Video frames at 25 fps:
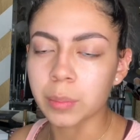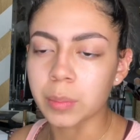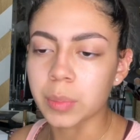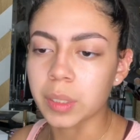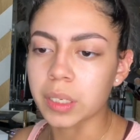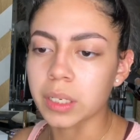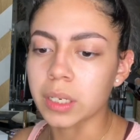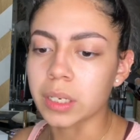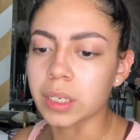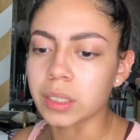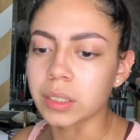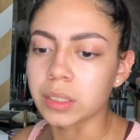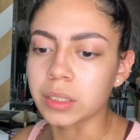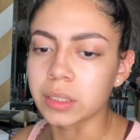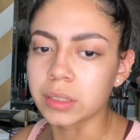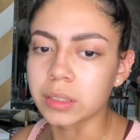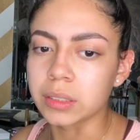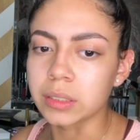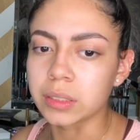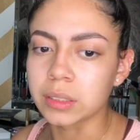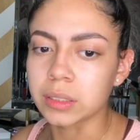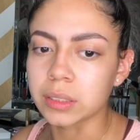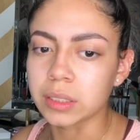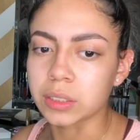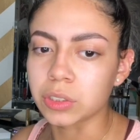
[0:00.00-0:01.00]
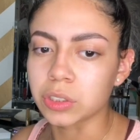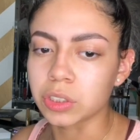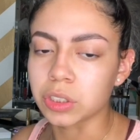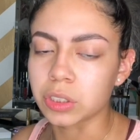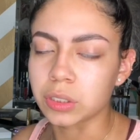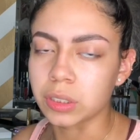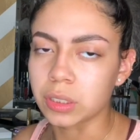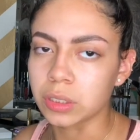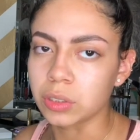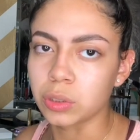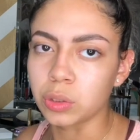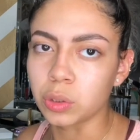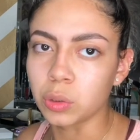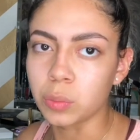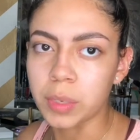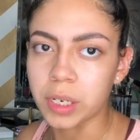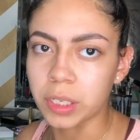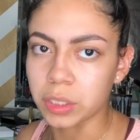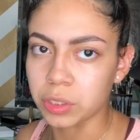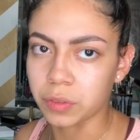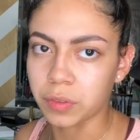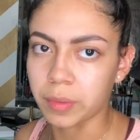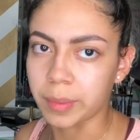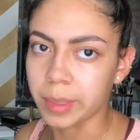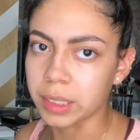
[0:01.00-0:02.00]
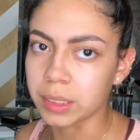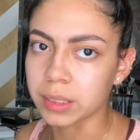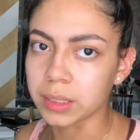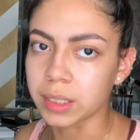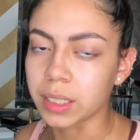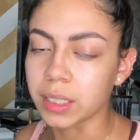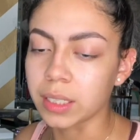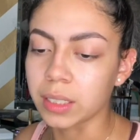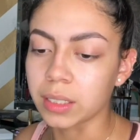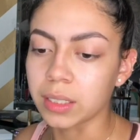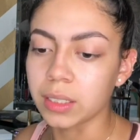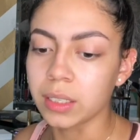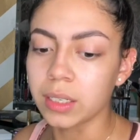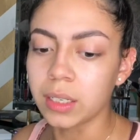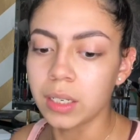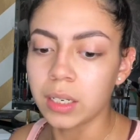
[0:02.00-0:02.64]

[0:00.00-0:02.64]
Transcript: because it's too much for my skin,